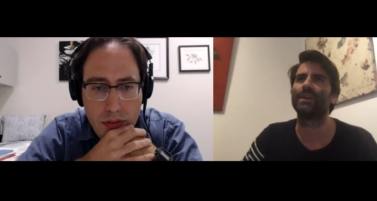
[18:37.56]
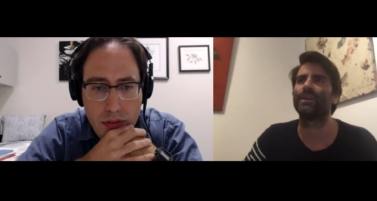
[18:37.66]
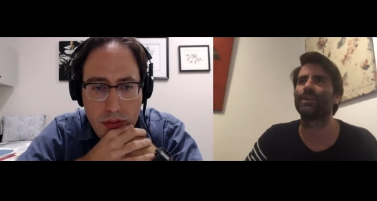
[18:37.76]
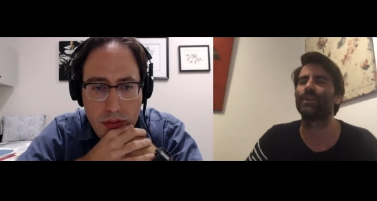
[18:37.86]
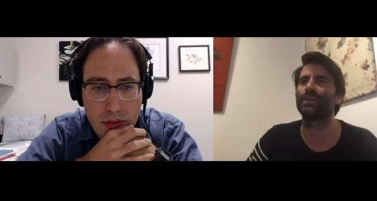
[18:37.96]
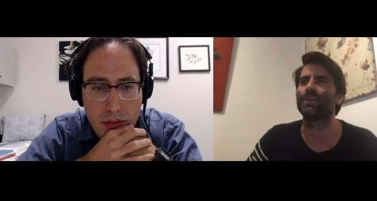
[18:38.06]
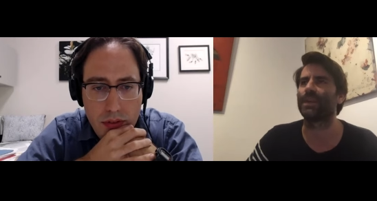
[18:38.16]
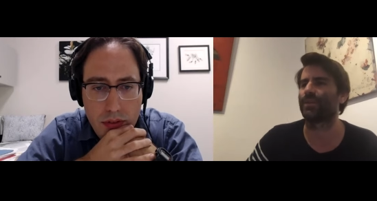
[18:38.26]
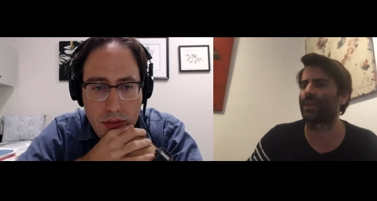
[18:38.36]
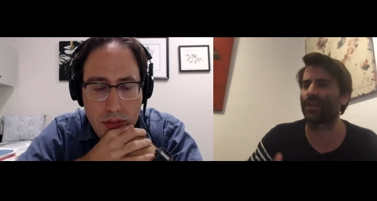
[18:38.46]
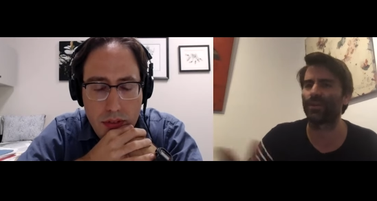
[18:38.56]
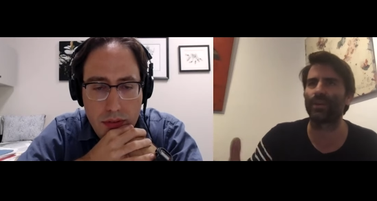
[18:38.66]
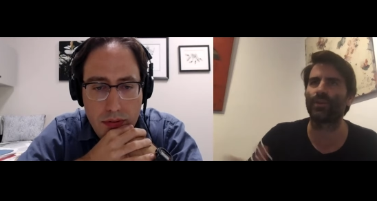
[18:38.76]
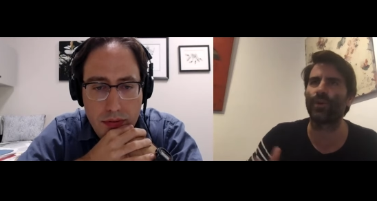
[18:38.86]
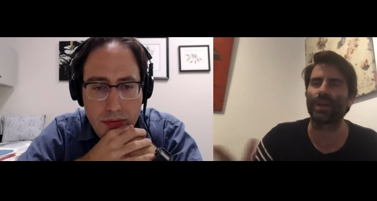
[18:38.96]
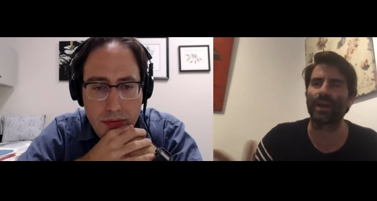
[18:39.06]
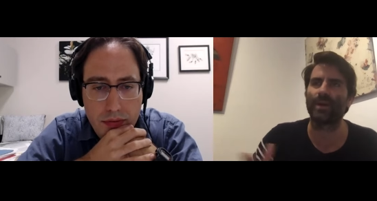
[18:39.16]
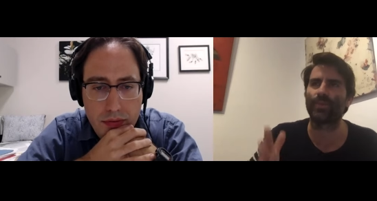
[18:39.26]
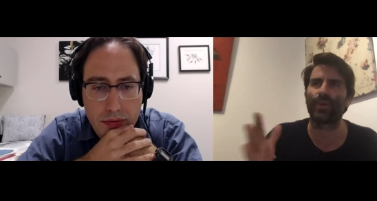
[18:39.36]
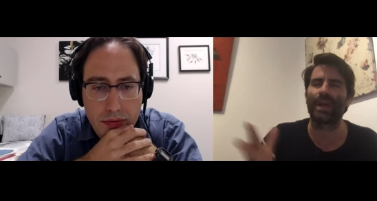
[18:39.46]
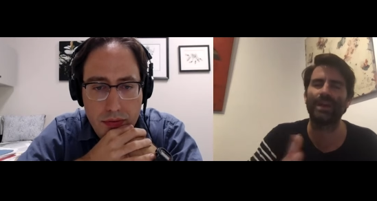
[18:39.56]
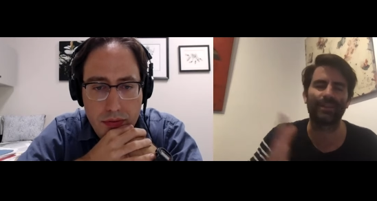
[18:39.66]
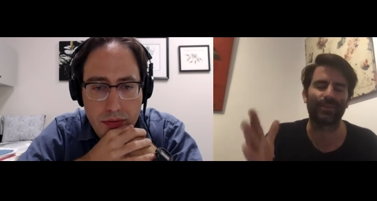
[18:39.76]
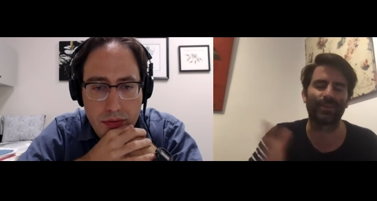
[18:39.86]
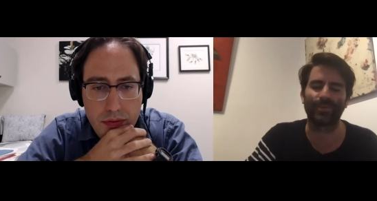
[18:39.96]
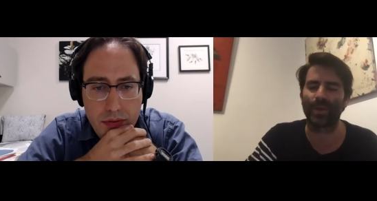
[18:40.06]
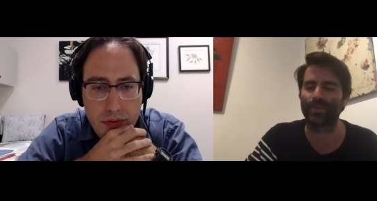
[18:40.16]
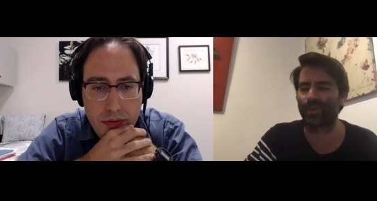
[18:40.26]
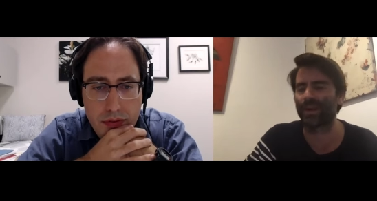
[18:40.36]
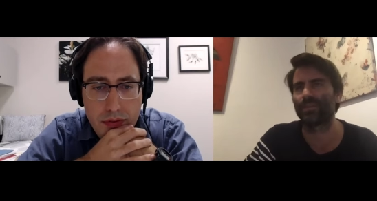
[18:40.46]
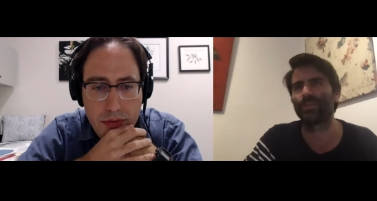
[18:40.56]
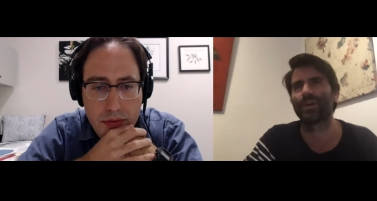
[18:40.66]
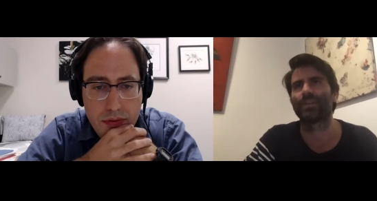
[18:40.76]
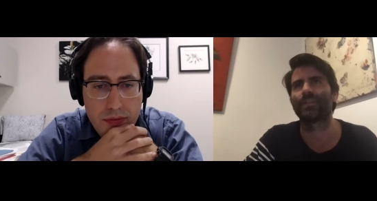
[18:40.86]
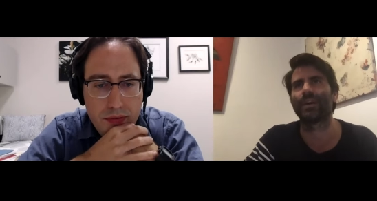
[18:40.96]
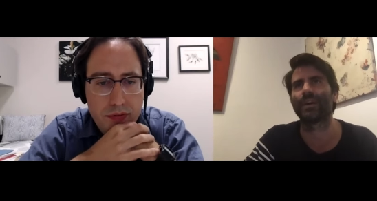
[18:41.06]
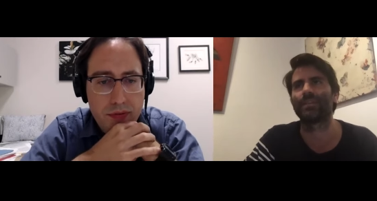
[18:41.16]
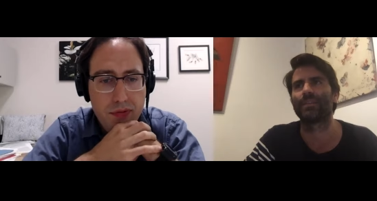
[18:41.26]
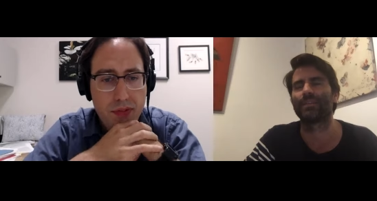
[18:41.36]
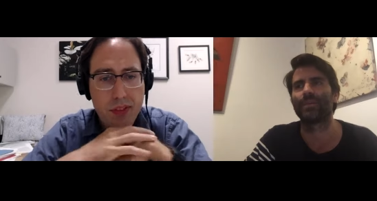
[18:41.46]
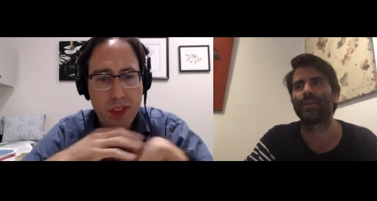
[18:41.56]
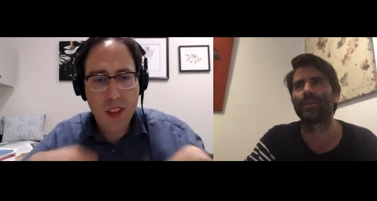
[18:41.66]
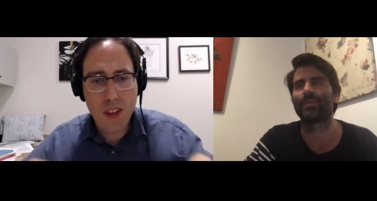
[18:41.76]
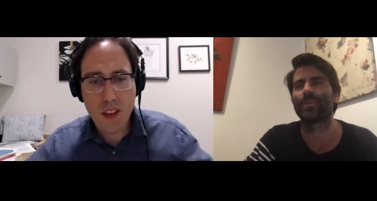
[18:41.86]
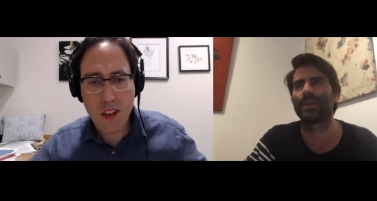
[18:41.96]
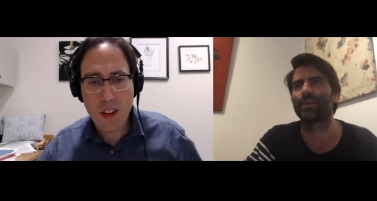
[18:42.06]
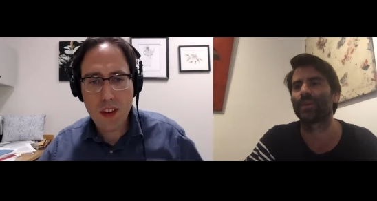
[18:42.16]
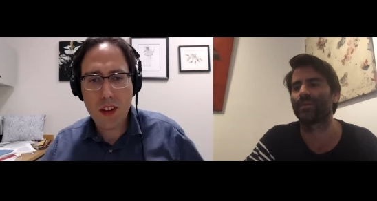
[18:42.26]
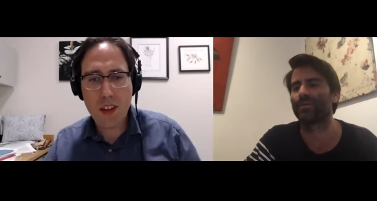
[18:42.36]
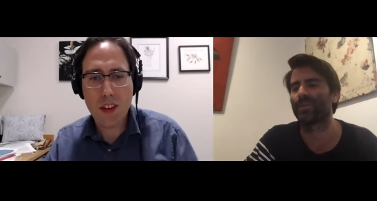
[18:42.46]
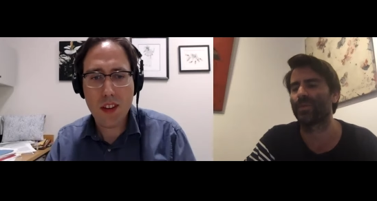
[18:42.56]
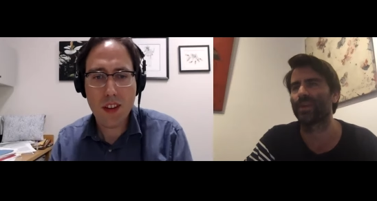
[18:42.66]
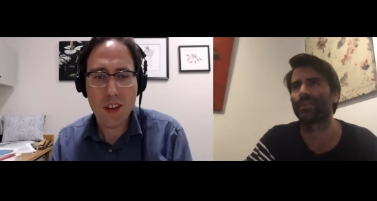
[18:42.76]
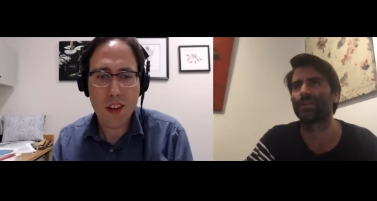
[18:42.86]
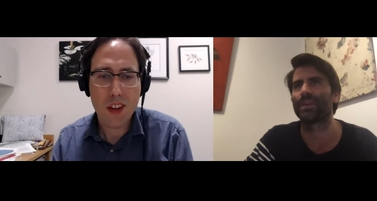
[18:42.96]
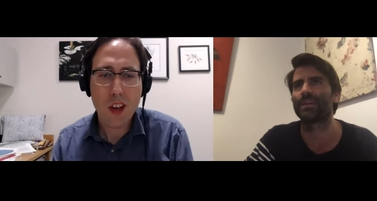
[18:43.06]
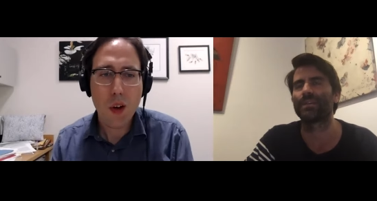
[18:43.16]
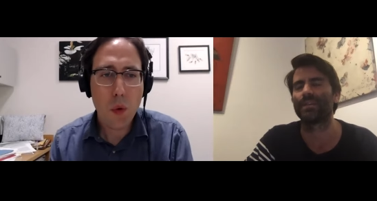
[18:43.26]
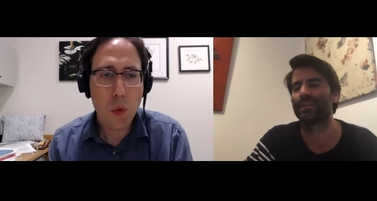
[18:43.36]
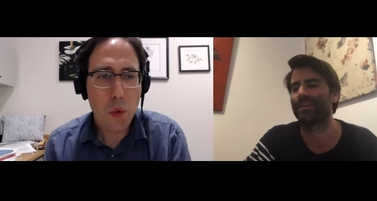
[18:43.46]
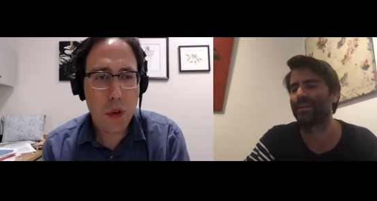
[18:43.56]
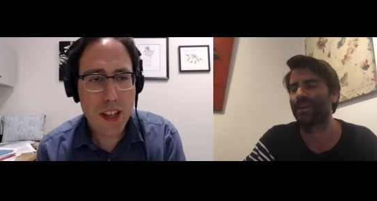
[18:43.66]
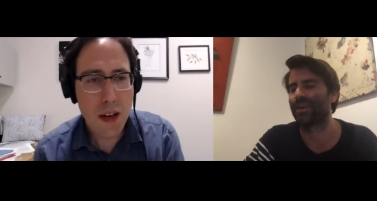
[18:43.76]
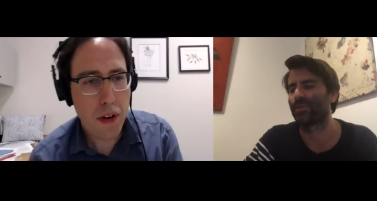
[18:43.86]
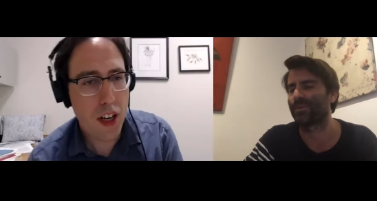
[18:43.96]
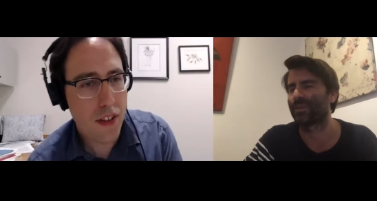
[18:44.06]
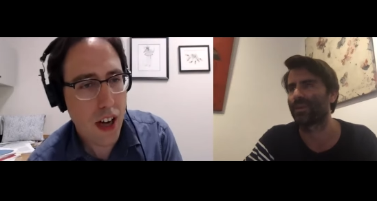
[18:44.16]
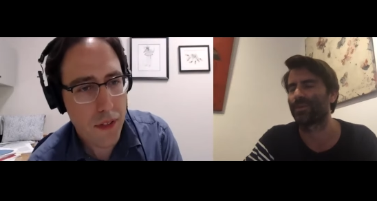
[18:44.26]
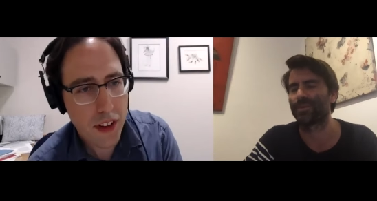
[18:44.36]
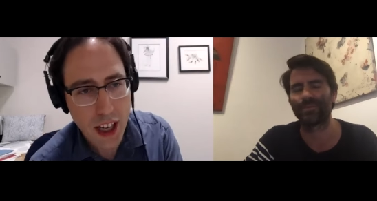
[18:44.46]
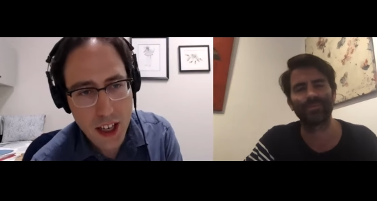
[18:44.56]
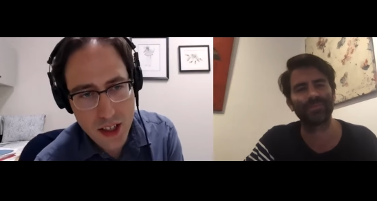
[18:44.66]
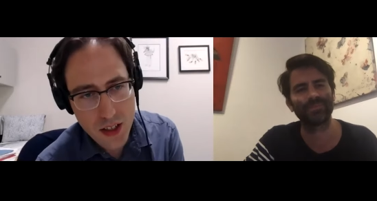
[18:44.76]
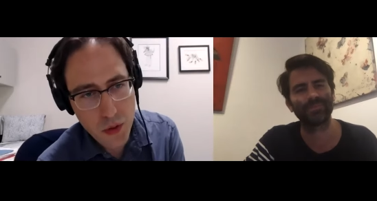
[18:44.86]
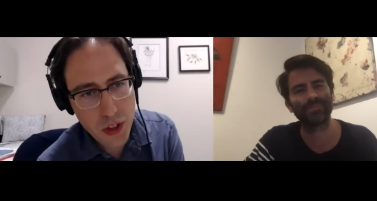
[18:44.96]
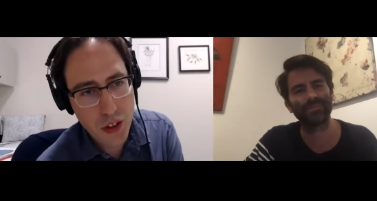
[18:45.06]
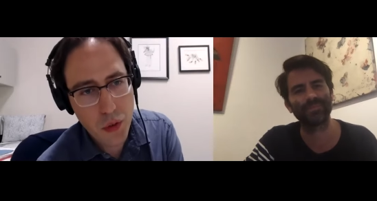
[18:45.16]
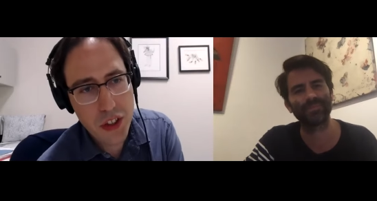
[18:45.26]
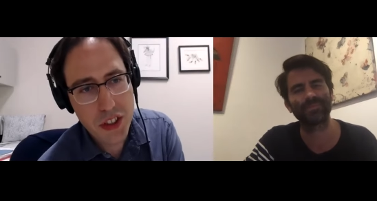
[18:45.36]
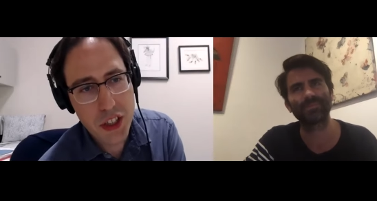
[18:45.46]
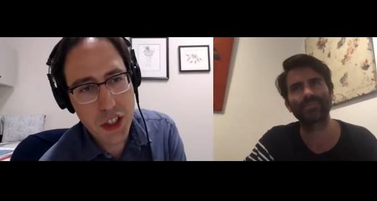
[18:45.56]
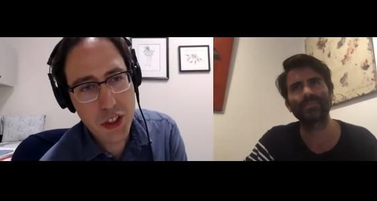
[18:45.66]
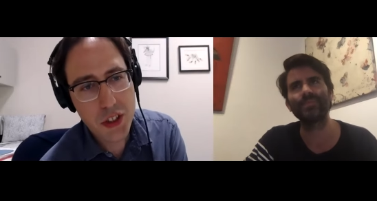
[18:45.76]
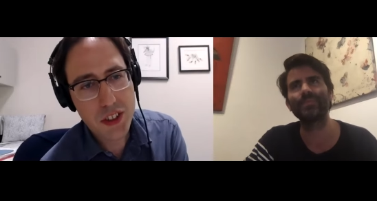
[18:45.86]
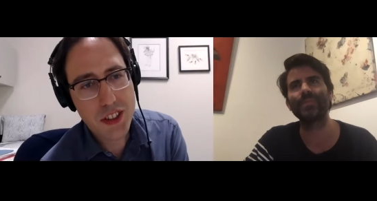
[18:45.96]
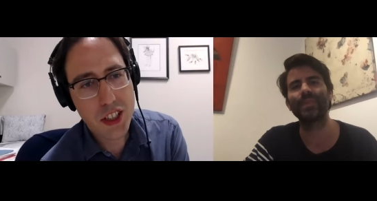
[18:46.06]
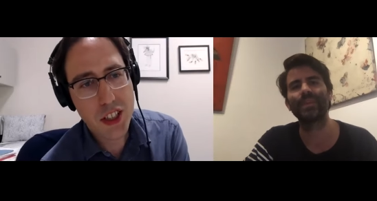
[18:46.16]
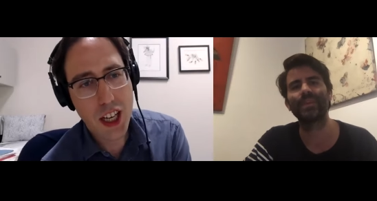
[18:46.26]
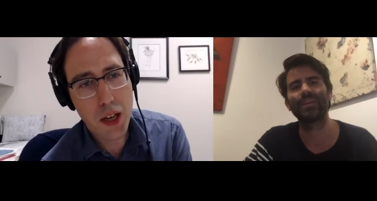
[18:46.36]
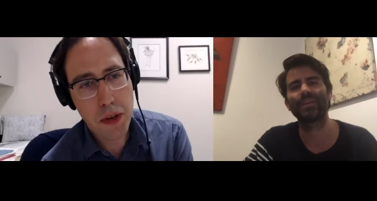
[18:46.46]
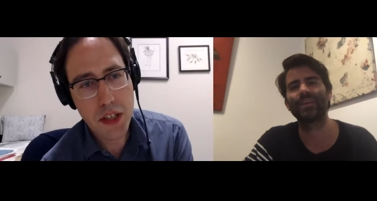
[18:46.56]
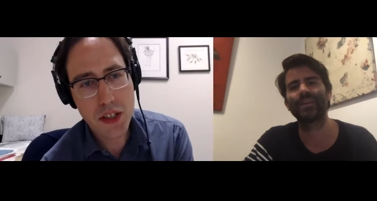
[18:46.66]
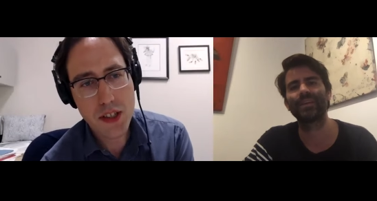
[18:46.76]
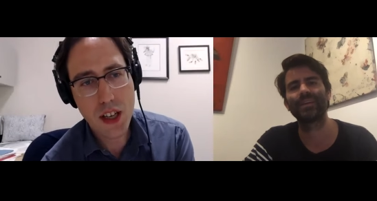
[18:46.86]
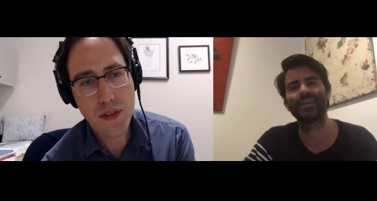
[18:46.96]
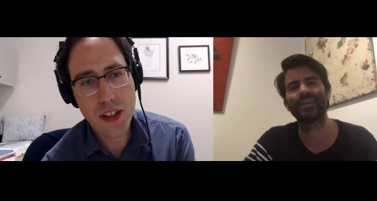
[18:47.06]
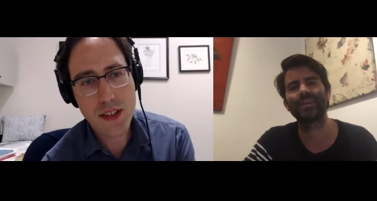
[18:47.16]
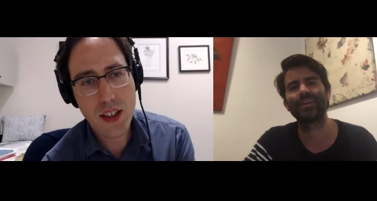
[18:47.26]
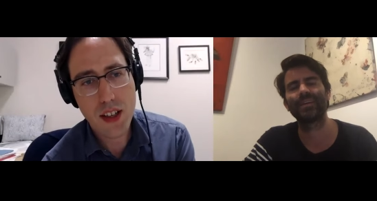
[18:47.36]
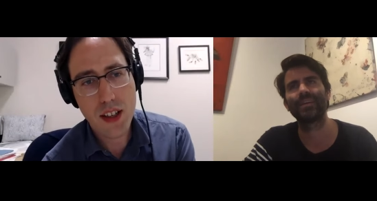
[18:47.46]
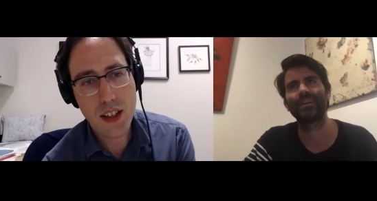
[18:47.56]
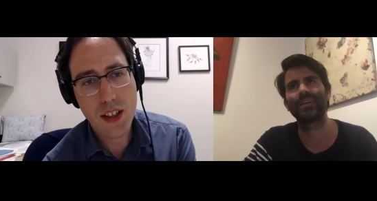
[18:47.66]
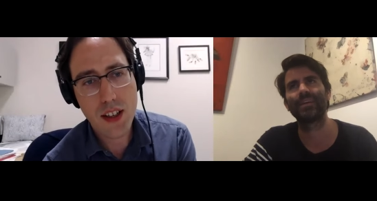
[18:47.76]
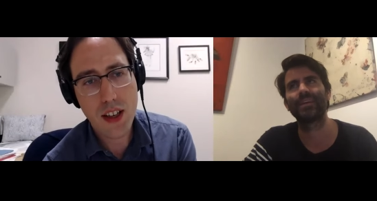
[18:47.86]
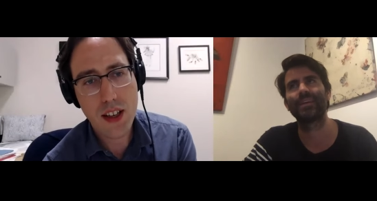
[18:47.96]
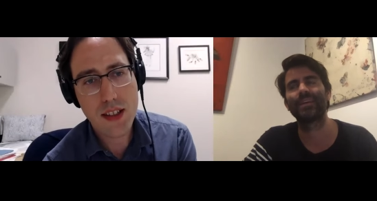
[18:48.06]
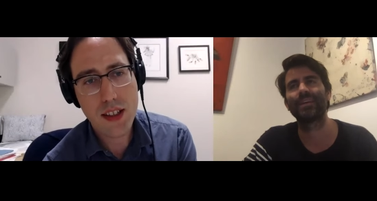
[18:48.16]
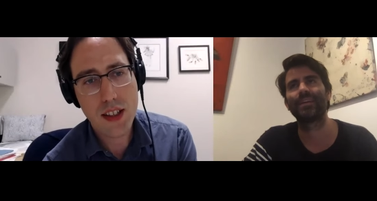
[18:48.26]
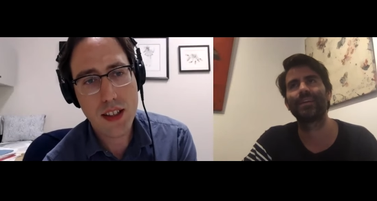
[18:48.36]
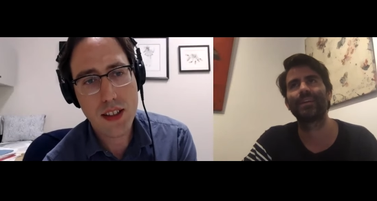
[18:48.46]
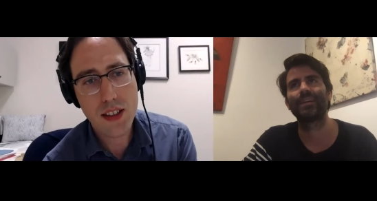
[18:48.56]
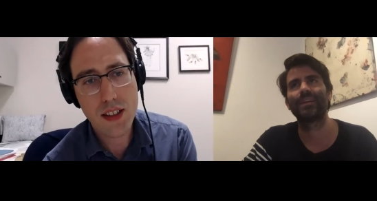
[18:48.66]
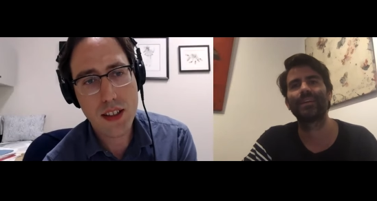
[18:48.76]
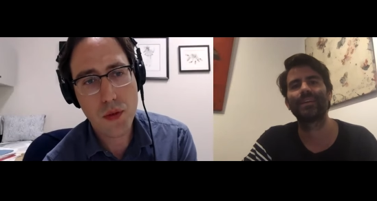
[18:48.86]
Speaker 1: you know they, they couldn't quite comprehend or wrap their heads around the sciences uh, becoming a filmmaker they
Speaker 2: was that part of your application what, what, did you did you kind of pitch yourself as a as a